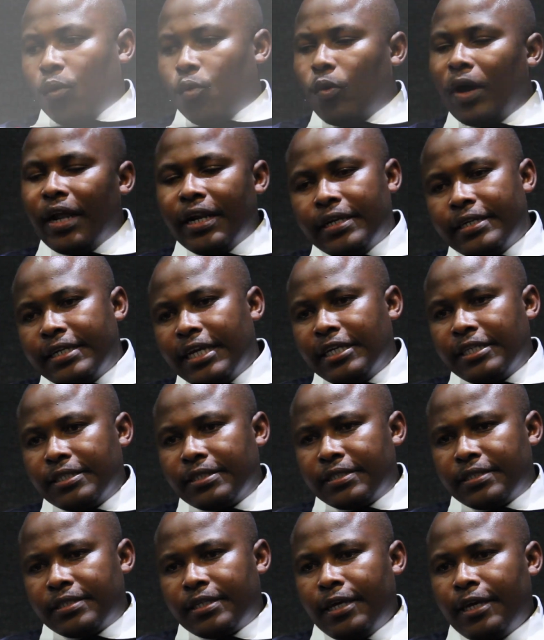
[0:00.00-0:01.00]
Well, there
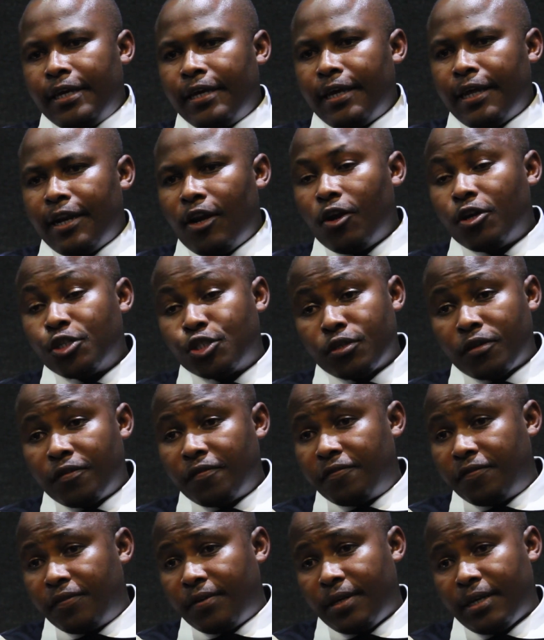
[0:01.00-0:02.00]
is a lot of
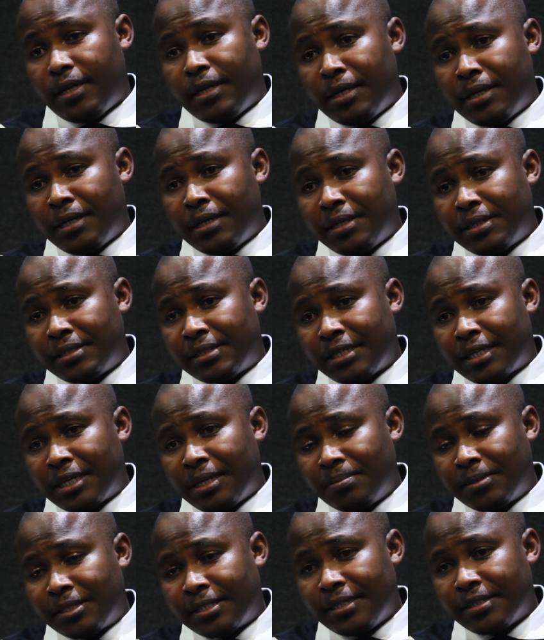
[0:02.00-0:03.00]

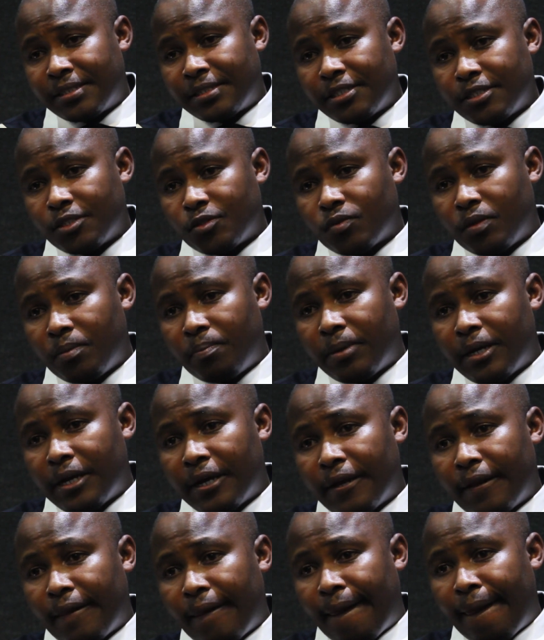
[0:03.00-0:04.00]
circumstances
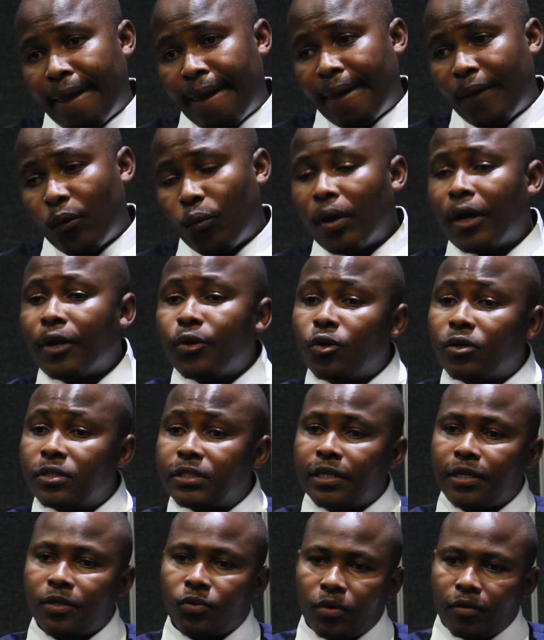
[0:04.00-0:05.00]
whereby we are not
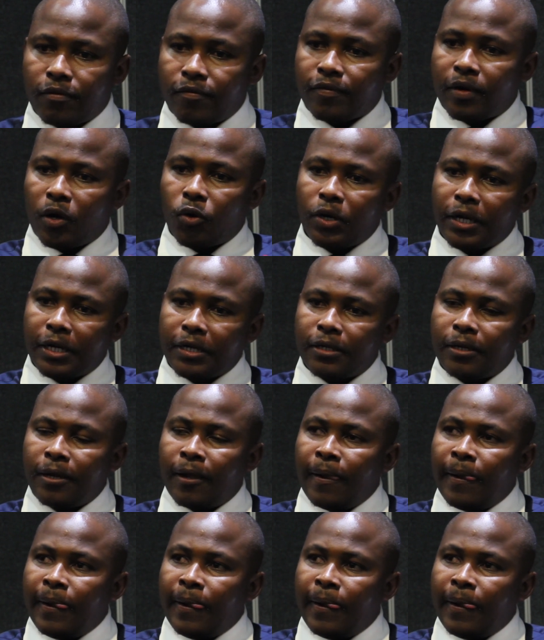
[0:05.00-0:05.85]
with violent.